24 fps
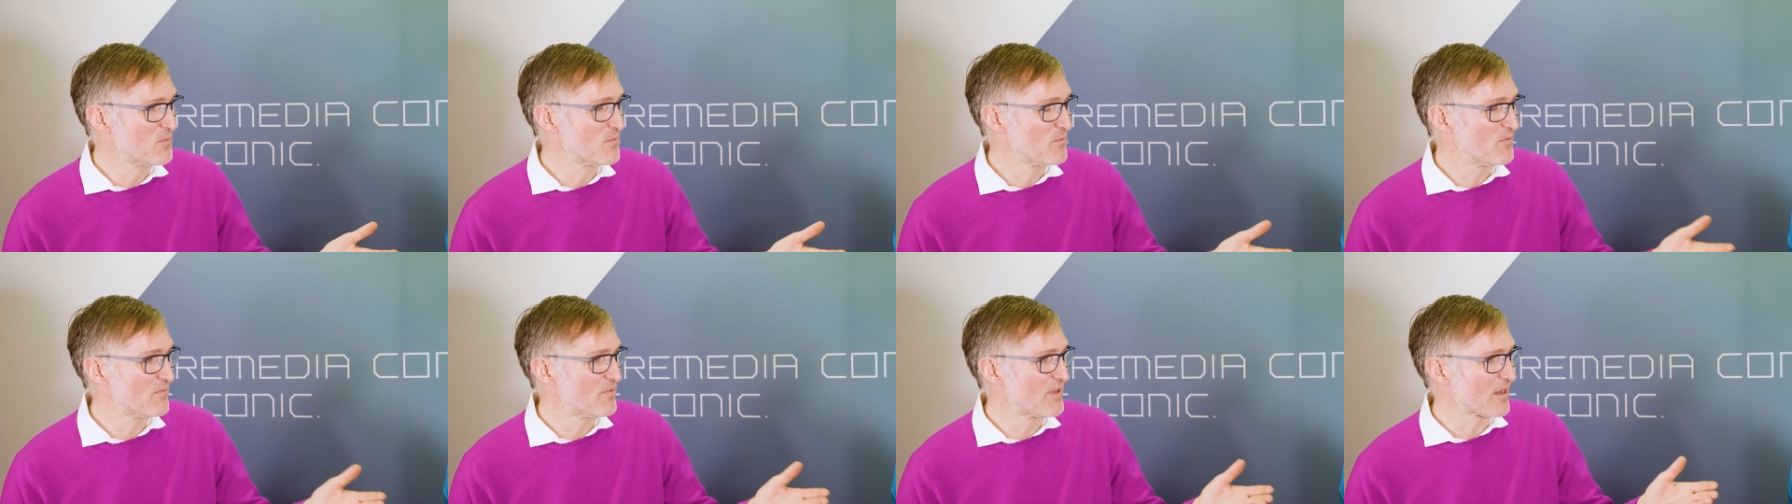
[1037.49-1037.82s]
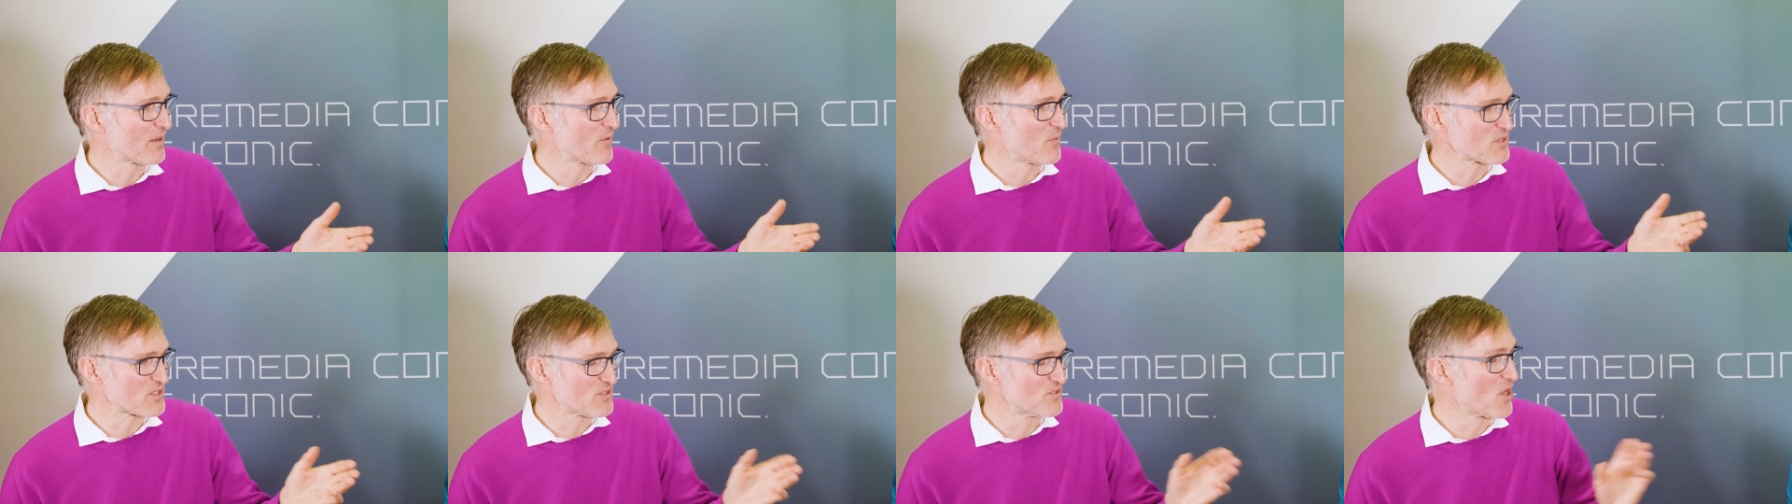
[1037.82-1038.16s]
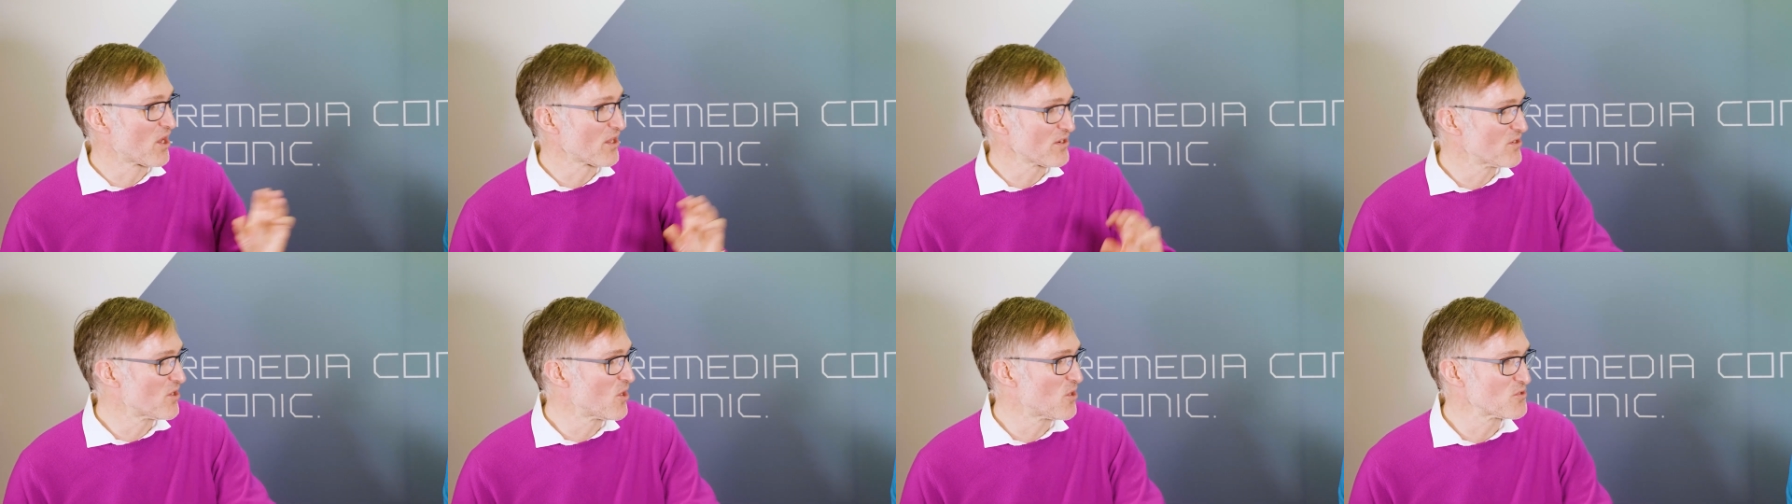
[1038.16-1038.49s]
like was
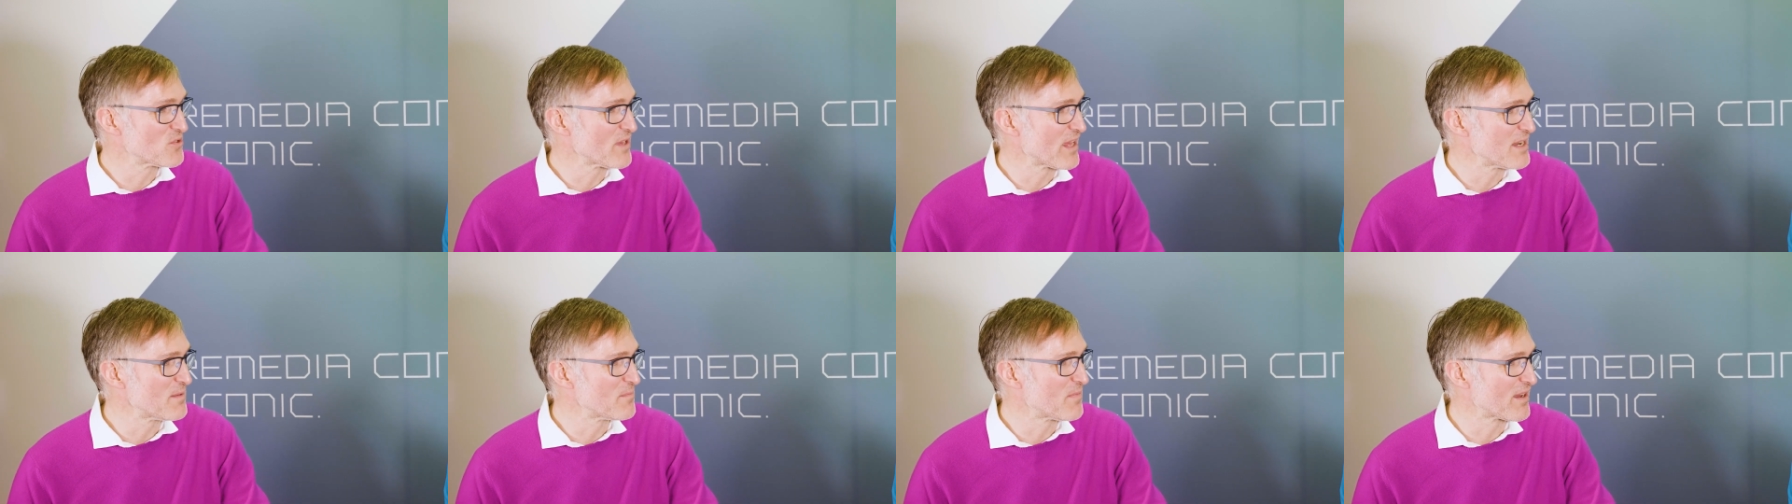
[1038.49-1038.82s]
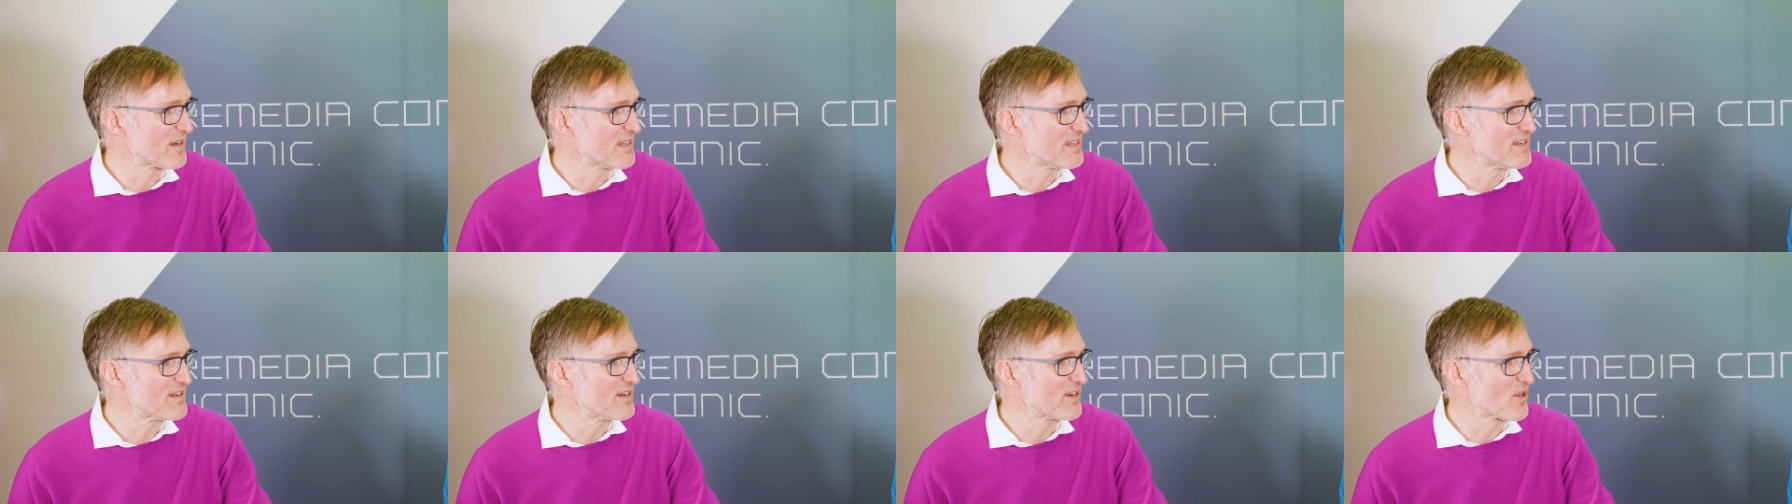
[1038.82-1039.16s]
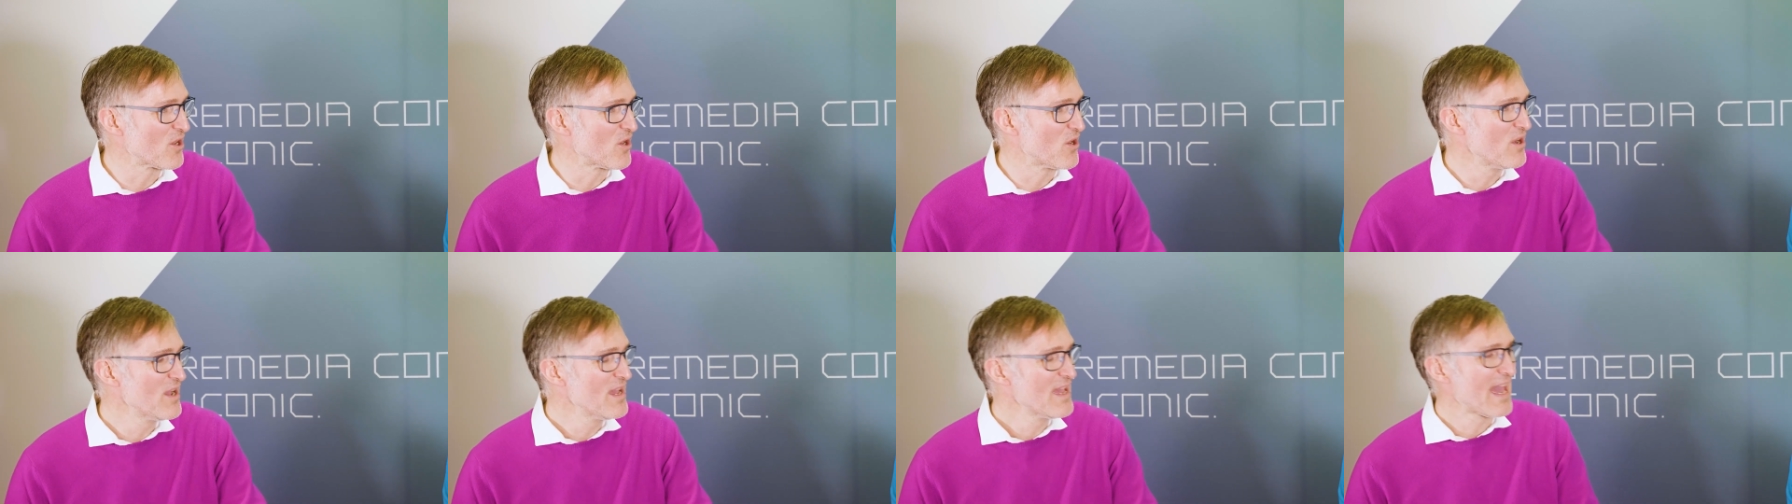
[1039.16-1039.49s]
not known to anybody a year
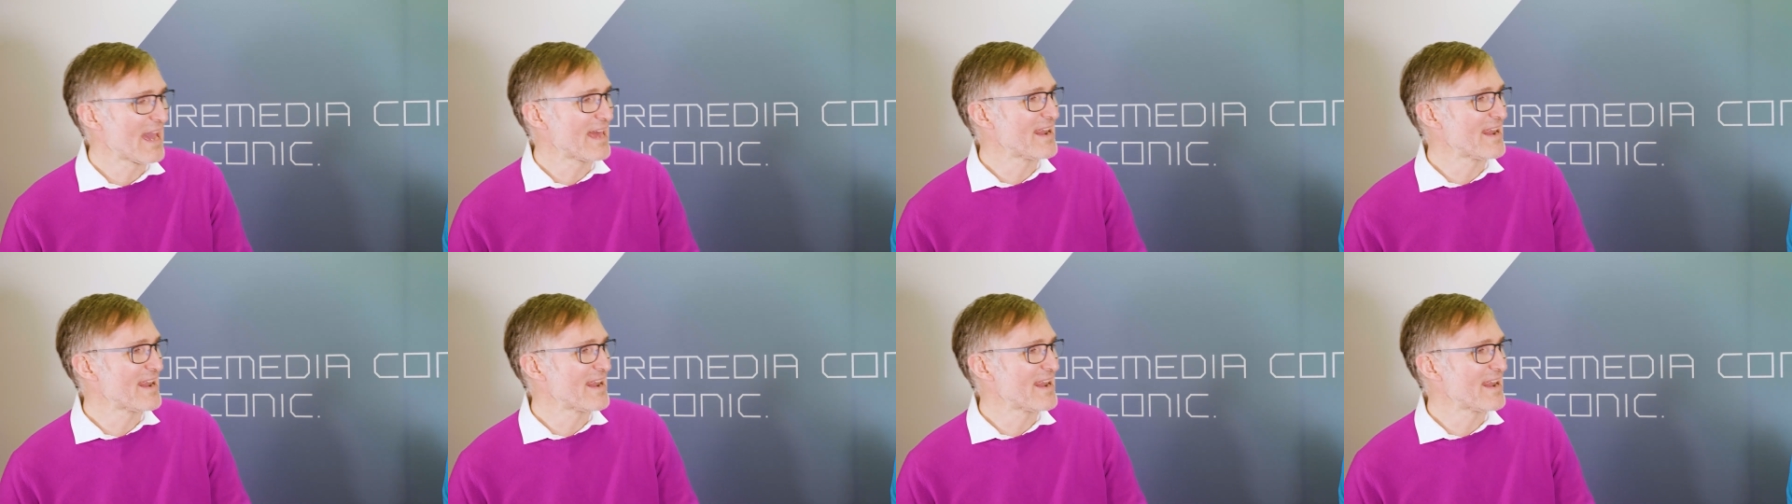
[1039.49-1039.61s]
ago, no.